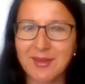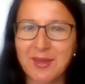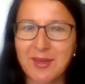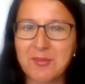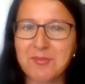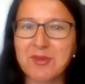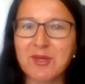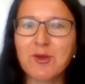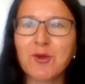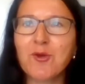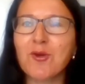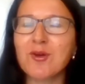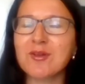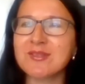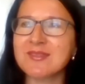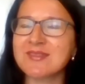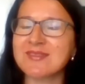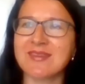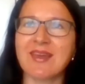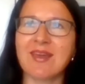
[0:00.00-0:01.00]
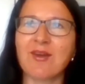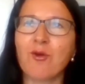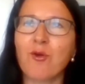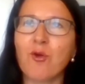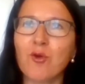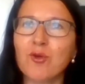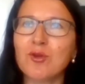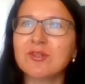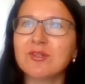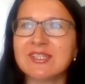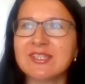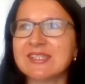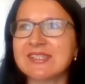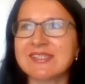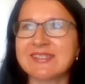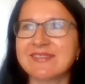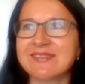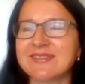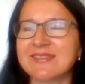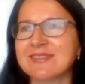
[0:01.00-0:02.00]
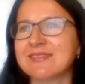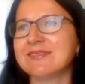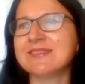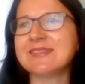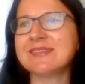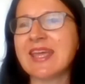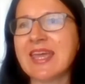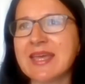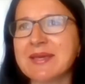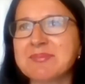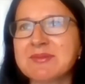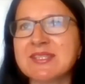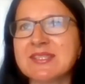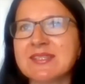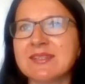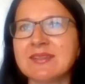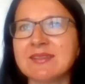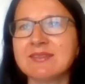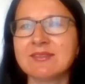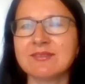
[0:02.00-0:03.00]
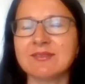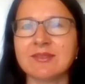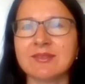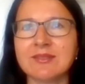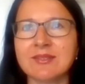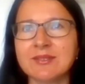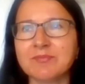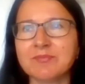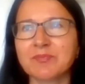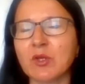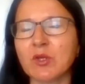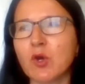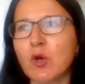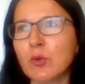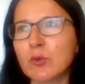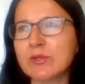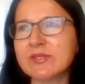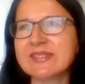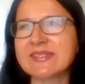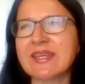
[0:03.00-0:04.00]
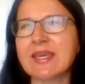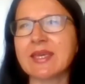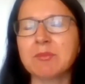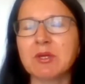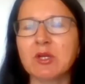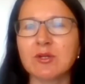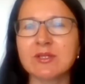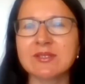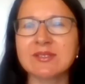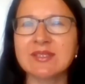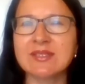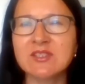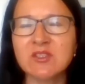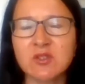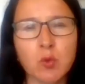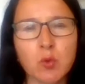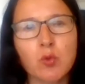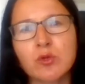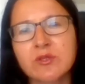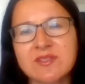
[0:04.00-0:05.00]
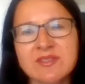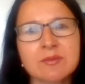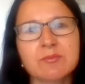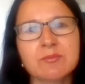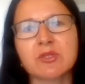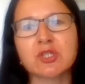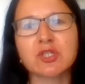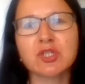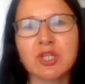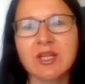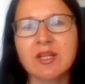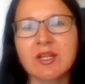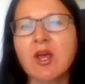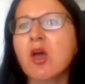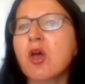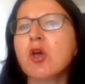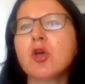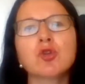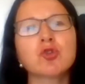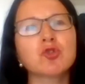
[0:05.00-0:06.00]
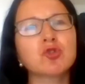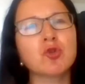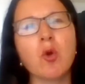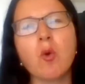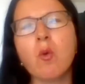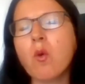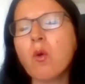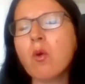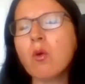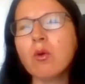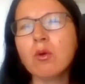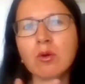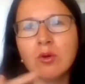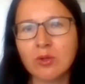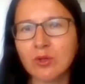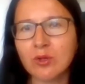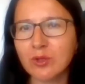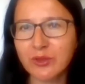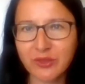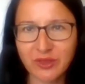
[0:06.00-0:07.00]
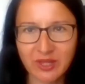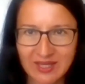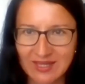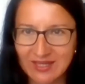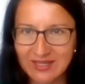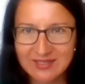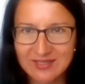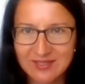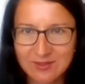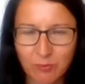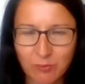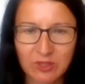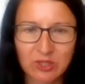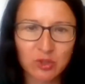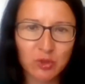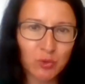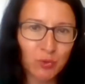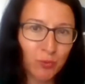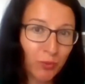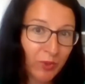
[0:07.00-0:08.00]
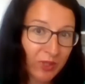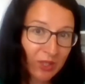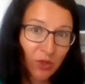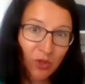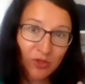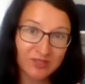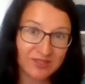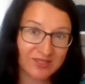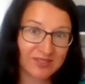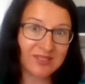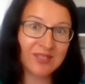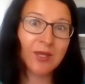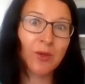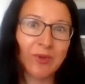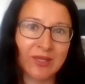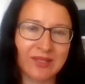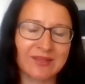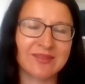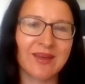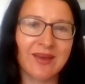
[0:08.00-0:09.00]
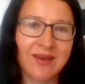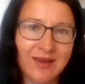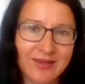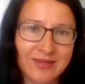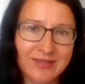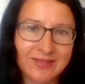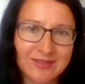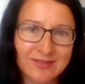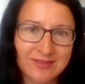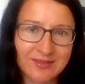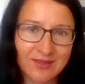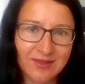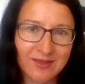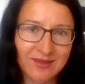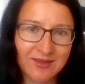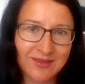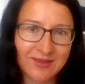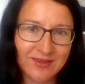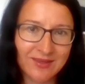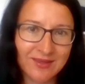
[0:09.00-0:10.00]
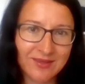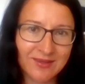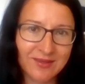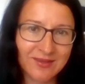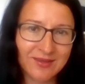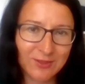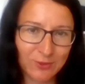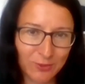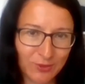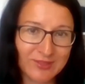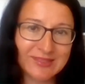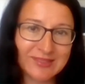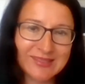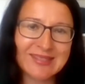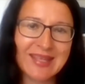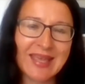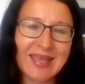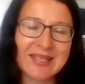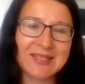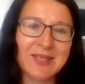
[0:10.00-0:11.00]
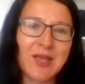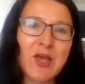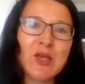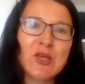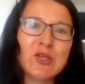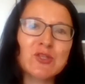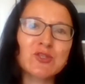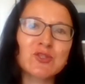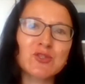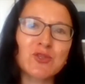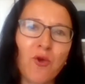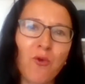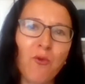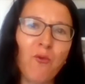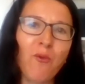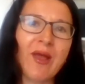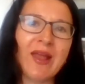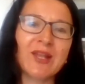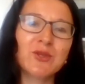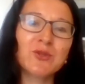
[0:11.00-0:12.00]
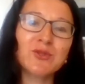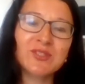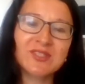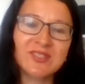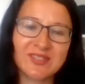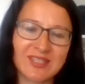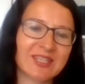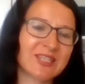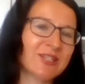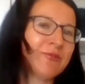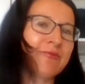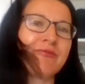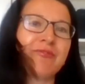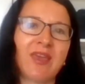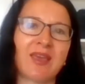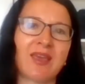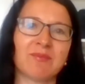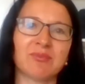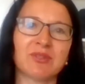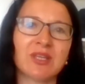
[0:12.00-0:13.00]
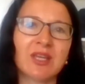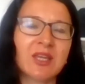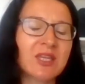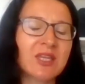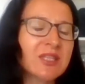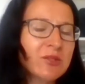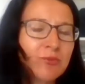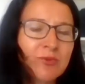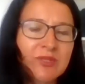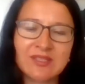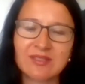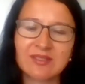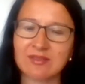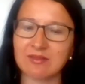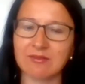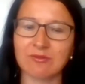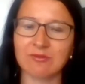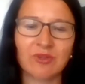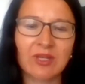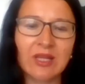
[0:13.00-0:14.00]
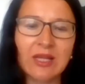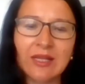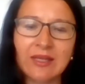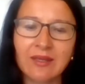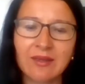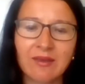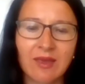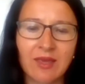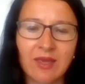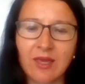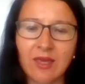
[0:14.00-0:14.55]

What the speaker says: because all these nets and because this Ooster machine show all things which we don't see with the eyes. Mm-hmm. You understand? So when you see the fabric, it was really,